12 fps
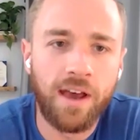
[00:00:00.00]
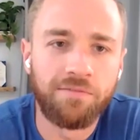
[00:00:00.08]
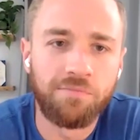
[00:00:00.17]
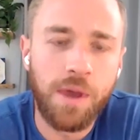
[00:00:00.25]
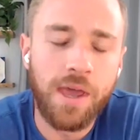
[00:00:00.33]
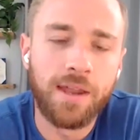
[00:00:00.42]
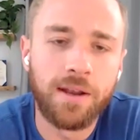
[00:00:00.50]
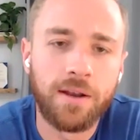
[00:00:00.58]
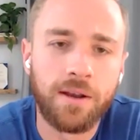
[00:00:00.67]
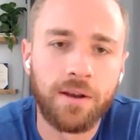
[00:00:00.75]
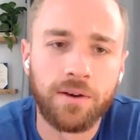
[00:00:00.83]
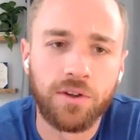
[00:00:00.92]
have
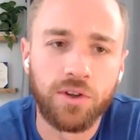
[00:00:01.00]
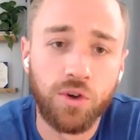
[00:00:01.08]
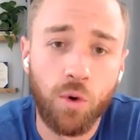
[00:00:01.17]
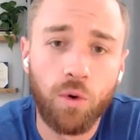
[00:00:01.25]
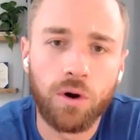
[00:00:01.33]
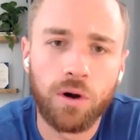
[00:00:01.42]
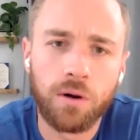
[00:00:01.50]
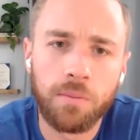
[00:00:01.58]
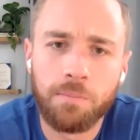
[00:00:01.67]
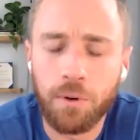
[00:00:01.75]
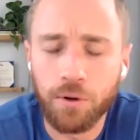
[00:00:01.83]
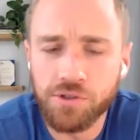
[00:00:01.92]
been your
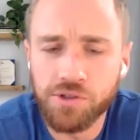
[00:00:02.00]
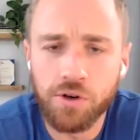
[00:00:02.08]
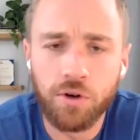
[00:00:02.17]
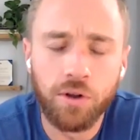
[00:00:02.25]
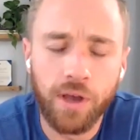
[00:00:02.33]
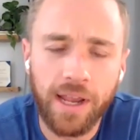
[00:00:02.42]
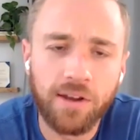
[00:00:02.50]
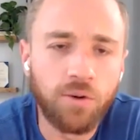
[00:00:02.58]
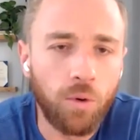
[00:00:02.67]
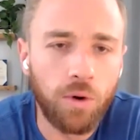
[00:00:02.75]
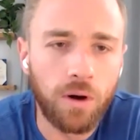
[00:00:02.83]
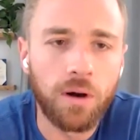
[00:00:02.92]
personal and
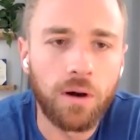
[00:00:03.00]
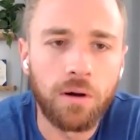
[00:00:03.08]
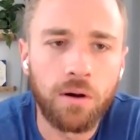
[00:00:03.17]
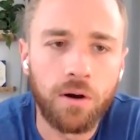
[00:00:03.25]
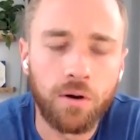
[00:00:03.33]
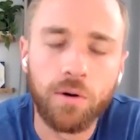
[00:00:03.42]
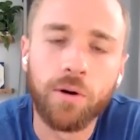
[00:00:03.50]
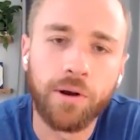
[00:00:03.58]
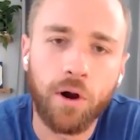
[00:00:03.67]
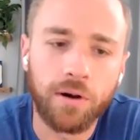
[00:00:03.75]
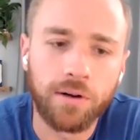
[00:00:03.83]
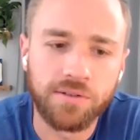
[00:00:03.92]
or Heroic
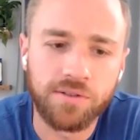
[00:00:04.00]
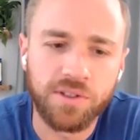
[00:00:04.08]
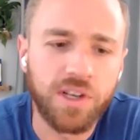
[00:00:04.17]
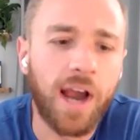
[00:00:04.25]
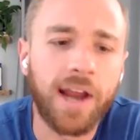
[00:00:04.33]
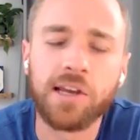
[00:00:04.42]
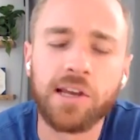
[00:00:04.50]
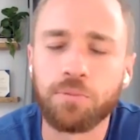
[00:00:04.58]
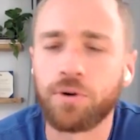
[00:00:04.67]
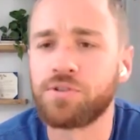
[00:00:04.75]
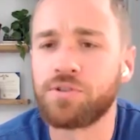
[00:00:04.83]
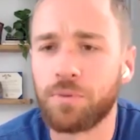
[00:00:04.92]
Heart's guiding
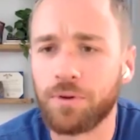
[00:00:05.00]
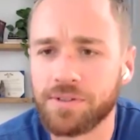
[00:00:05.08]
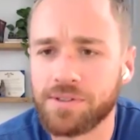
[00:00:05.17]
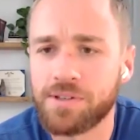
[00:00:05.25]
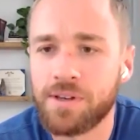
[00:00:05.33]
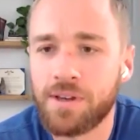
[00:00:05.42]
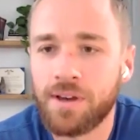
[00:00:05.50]
principles